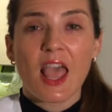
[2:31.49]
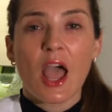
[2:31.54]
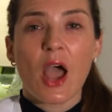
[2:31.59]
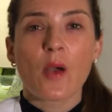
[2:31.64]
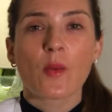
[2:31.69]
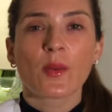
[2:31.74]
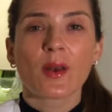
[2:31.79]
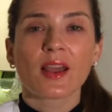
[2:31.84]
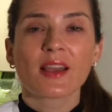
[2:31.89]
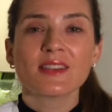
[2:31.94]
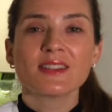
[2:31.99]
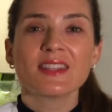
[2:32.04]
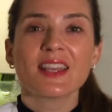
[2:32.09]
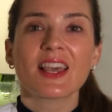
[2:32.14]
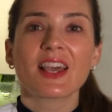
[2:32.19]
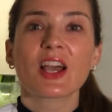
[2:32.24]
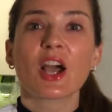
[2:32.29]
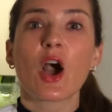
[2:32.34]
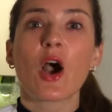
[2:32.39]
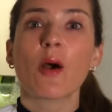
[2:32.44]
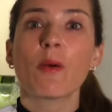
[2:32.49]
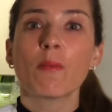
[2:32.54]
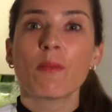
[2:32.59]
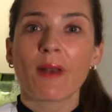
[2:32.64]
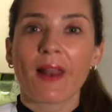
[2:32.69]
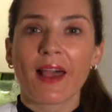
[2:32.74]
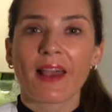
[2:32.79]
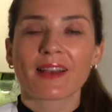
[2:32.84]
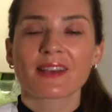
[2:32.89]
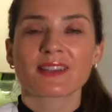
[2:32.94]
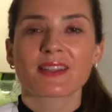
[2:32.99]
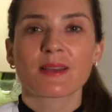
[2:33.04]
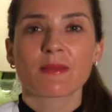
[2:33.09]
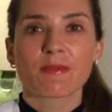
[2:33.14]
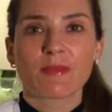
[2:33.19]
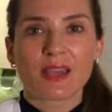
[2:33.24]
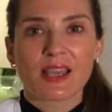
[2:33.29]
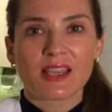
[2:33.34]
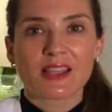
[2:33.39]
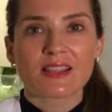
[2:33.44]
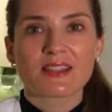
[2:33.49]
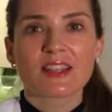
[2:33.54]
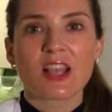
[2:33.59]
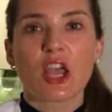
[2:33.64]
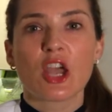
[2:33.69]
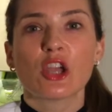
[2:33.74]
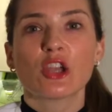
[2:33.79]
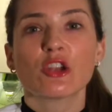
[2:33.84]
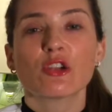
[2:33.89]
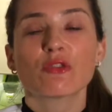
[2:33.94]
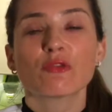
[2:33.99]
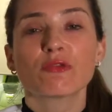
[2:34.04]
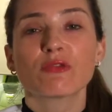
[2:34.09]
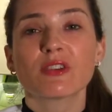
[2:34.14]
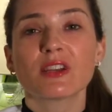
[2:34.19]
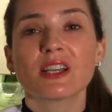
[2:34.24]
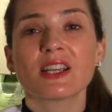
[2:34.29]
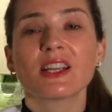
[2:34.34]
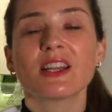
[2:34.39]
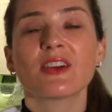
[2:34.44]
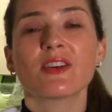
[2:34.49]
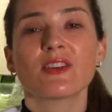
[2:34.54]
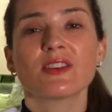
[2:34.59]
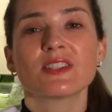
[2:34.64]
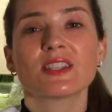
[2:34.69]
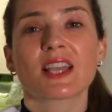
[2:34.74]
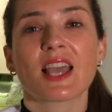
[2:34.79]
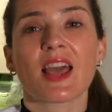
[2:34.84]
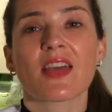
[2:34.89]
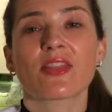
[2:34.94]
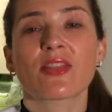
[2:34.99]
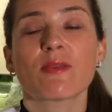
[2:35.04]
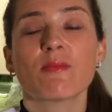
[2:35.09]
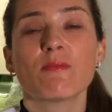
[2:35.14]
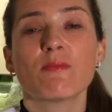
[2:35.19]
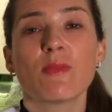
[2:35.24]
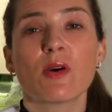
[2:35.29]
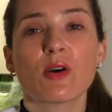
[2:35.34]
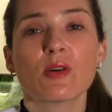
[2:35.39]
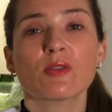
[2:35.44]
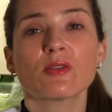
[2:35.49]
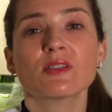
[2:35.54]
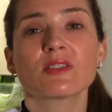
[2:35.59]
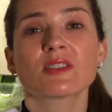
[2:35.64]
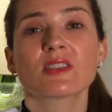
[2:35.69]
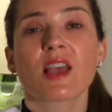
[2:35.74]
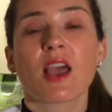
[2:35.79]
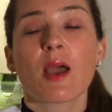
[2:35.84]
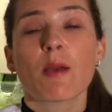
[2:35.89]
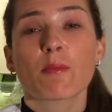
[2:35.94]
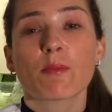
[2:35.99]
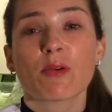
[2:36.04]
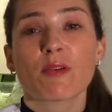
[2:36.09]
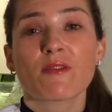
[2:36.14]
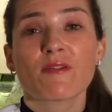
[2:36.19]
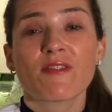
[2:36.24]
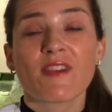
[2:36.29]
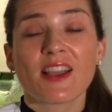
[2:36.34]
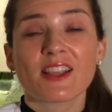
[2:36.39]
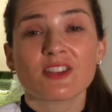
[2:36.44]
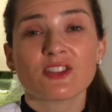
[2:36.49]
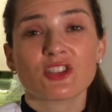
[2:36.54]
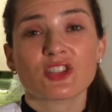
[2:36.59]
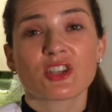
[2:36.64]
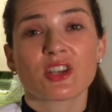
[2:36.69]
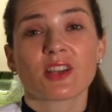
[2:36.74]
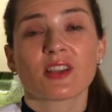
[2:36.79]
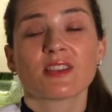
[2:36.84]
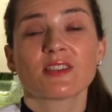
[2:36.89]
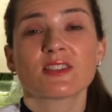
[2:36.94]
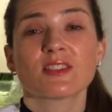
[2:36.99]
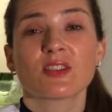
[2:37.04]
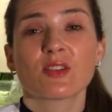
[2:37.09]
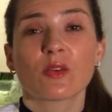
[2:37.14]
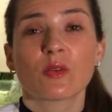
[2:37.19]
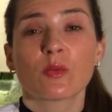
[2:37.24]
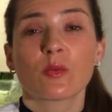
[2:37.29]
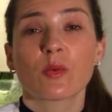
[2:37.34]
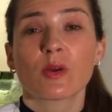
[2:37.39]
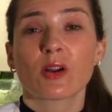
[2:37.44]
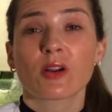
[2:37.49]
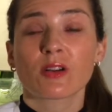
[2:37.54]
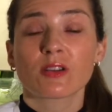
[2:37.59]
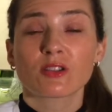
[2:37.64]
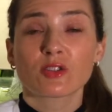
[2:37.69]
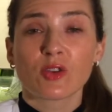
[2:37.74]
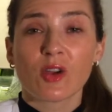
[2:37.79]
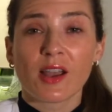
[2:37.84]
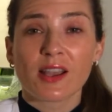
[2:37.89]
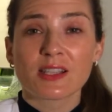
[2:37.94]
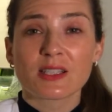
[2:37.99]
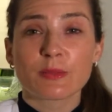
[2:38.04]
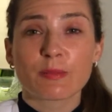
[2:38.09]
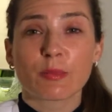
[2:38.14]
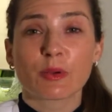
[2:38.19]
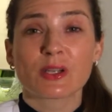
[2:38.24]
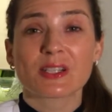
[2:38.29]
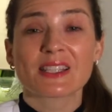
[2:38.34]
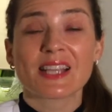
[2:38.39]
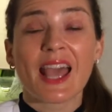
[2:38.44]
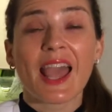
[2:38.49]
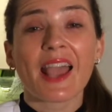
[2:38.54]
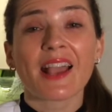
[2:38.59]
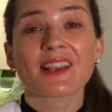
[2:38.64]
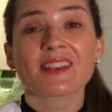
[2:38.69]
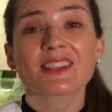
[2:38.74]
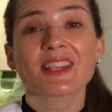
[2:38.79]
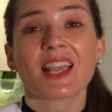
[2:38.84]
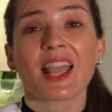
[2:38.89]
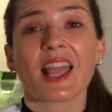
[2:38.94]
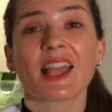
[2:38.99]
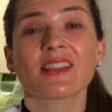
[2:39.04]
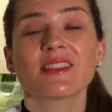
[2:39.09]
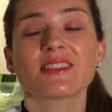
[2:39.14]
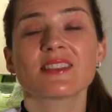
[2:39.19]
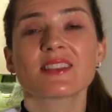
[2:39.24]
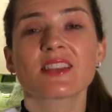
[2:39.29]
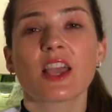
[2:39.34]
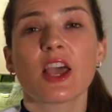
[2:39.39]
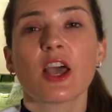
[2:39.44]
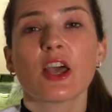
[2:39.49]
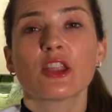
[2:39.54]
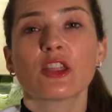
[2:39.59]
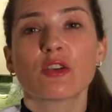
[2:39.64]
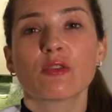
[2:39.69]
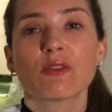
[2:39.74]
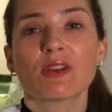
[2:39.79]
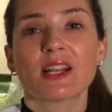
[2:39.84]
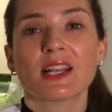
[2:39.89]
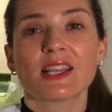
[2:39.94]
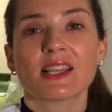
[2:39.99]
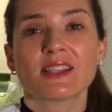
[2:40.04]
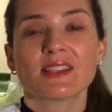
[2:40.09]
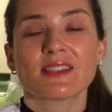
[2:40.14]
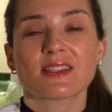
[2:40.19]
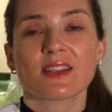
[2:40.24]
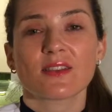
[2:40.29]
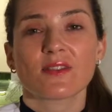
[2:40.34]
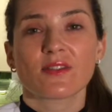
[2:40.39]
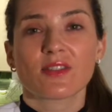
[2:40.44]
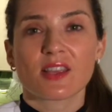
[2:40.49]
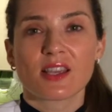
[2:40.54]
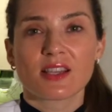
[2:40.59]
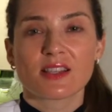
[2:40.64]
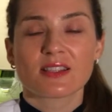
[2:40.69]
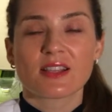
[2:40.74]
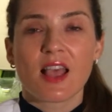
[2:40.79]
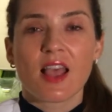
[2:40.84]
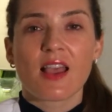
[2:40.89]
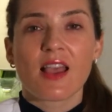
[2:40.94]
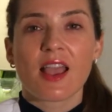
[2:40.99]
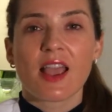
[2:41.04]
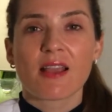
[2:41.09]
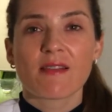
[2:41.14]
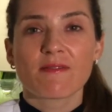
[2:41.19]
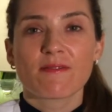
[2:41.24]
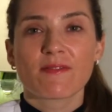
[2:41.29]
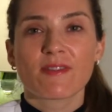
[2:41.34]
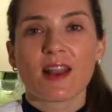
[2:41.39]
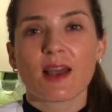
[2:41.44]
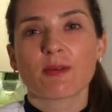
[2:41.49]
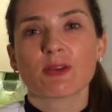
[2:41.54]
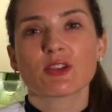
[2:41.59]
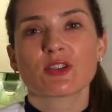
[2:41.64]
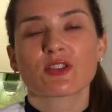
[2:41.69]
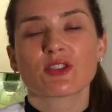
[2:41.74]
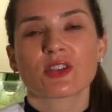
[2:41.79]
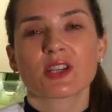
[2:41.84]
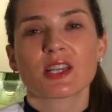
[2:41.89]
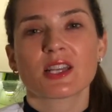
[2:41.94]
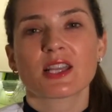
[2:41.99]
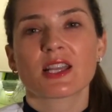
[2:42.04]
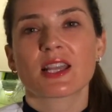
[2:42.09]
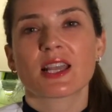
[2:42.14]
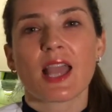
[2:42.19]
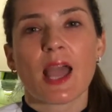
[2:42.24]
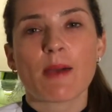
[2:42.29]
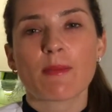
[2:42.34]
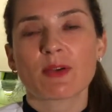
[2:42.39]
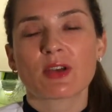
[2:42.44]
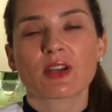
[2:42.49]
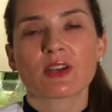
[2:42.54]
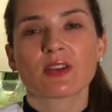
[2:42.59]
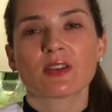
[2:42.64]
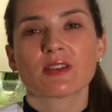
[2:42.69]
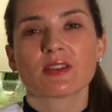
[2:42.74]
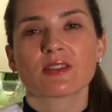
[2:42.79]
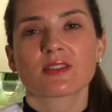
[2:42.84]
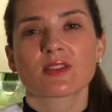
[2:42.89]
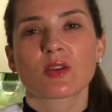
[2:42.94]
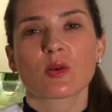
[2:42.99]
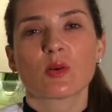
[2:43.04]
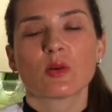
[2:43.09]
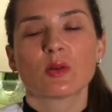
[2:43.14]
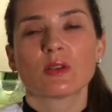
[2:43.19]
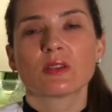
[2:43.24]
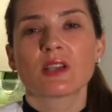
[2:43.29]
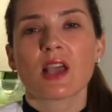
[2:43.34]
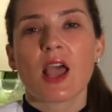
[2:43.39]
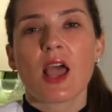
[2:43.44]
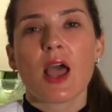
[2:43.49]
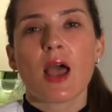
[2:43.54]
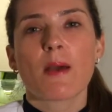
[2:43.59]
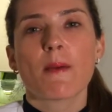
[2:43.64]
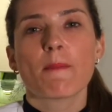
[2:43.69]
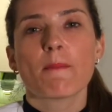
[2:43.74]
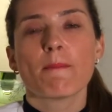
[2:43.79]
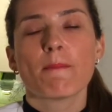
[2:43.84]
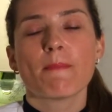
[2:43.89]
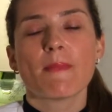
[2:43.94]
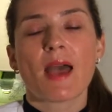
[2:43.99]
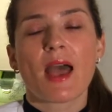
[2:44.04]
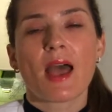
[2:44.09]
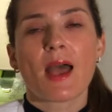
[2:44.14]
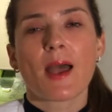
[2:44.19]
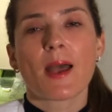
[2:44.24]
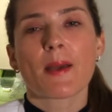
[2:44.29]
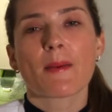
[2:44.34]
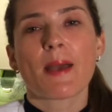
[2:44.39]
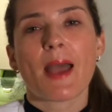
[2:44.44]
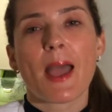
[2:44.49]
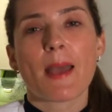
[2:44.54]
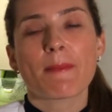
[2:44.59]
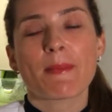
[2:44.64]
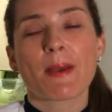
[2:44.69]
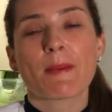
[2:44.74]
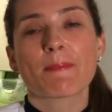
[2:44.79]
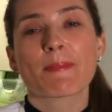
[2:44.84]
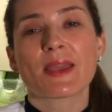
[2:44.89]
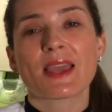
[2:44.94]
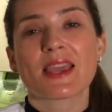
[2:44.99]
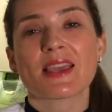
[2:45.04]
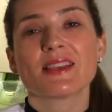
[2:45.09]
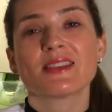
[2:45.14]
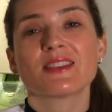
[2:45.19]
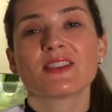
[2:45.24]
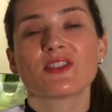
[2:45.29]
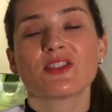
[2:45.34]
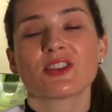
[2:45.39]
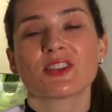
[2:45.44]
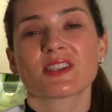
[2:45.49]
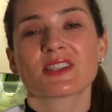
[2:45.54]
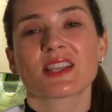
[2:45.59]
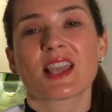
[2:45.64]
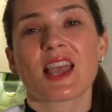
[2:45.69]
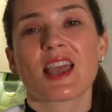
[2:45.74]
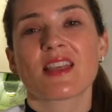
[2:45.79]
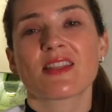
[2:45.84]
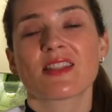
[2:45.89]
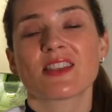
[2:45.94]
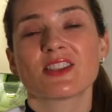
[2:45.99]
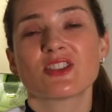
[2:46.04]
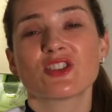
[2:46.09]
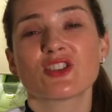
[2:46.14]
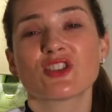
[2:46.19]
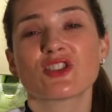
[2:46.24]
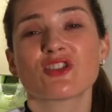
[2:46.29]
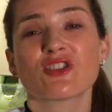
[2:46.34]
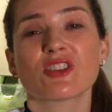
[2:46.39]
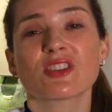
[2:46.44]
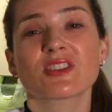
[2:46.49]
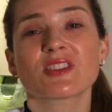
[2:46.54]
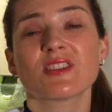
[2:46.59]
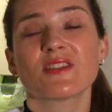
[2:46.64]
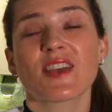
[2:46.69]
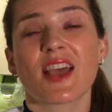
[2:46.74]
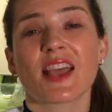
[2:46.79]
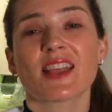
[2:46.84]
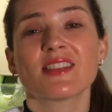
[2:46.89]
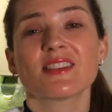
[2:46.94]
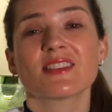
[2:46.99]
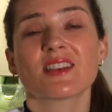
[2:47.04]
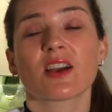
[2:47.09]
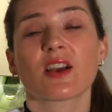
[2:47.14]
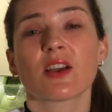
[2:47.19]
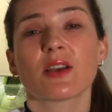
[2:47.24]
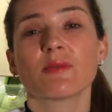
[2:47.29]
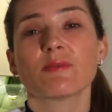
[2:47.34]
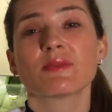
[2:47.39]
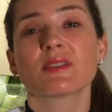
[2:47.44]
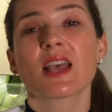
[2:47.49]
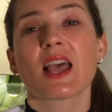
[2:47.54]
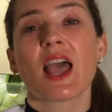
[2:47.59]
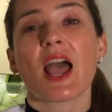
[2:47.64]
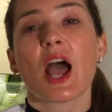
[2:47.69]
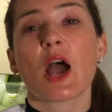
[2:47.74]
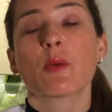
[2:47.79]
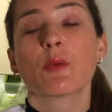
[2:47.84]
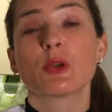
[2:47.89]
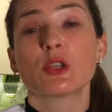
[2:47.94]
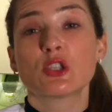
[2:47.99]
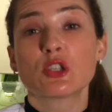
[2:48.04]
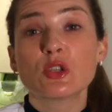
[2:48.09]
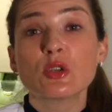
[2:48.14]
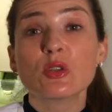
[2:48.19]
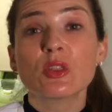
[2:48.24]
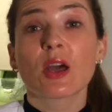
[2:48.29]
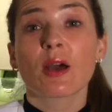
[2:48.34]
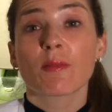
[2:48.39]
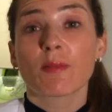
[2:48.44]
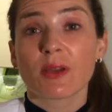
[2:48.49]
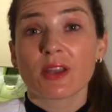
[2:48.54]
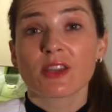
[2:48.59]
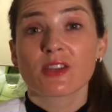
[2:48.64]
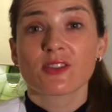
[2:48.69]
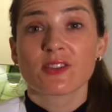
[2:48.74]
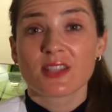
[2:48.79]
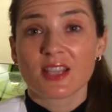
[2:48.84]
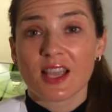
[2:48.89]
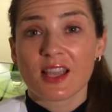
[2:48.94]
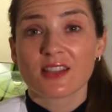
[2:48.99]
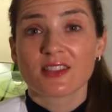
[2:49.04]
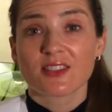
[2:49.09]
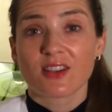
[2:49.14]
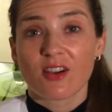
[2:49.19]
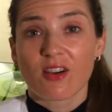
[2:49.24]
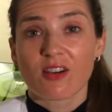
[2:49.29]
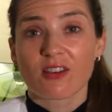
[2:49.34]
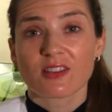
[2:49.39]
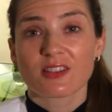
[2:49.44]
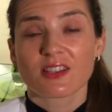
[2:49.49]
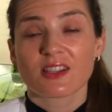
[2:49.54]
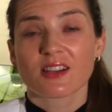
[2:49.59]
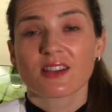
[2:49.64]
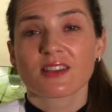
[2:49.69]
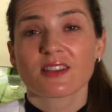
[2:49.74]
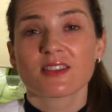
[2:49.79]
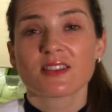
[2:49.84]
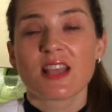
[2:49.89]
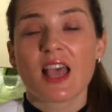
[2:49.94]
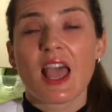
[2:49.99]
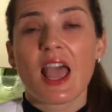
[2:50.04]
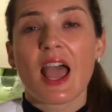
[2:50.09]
And when I say a complex, it means you're really going to get the most prevention. So we're trying to protect against the release of these inflammatory chemicals called MMPs in your skin, these destructive enzymes, and we do that by using antioxidants.